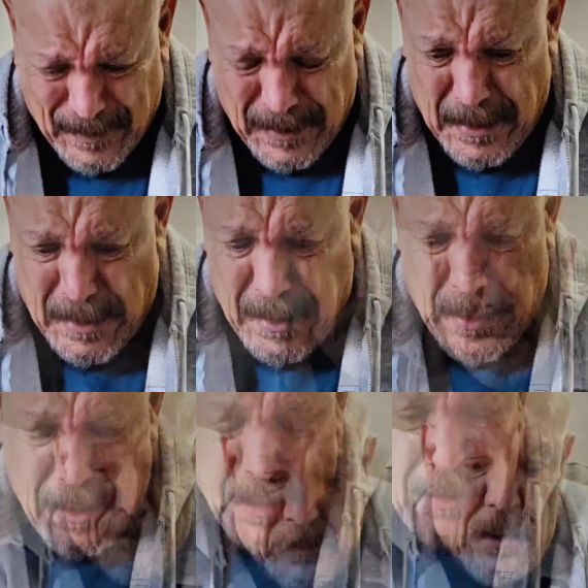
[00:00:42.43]
Take
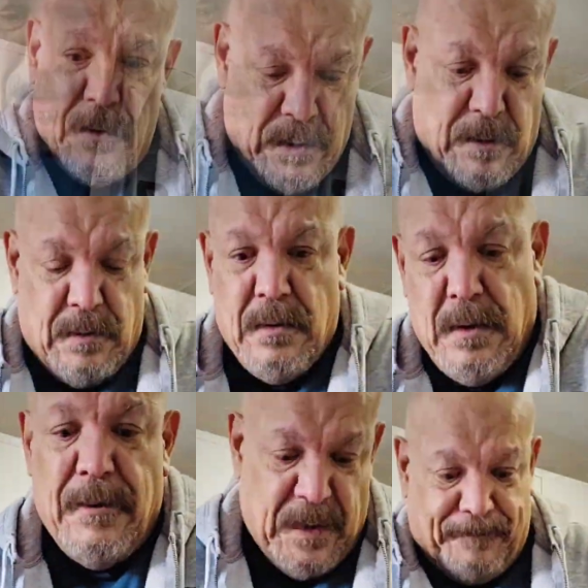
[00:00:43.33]
2 large
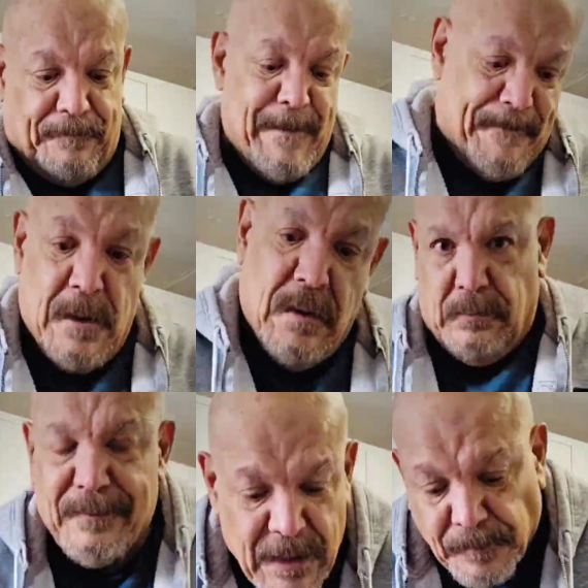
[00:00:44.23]
onions
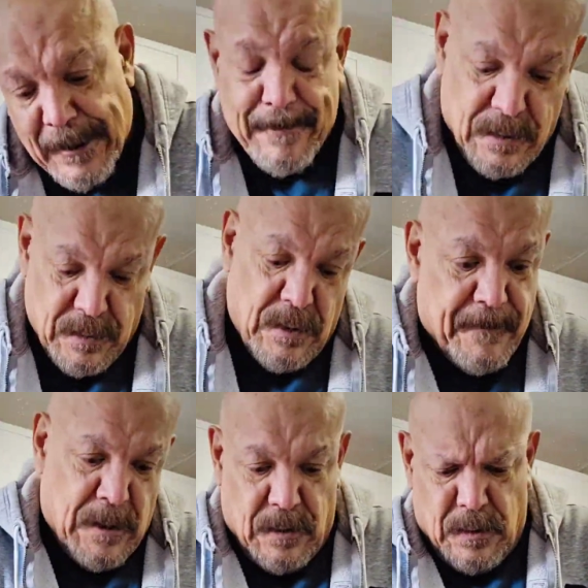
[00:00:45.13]
and 5
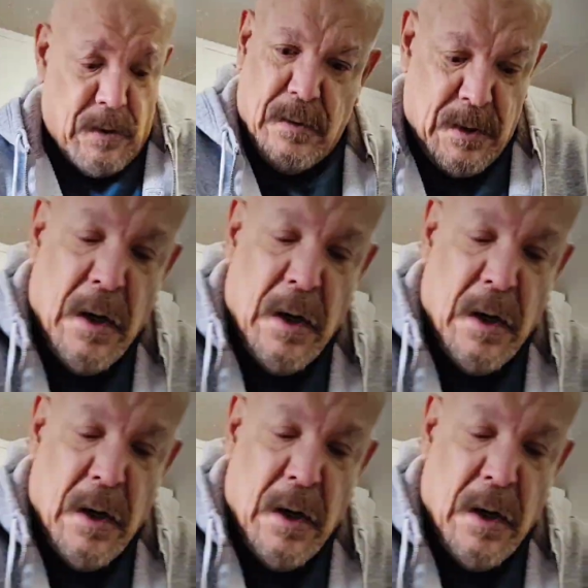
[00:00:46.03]
garlic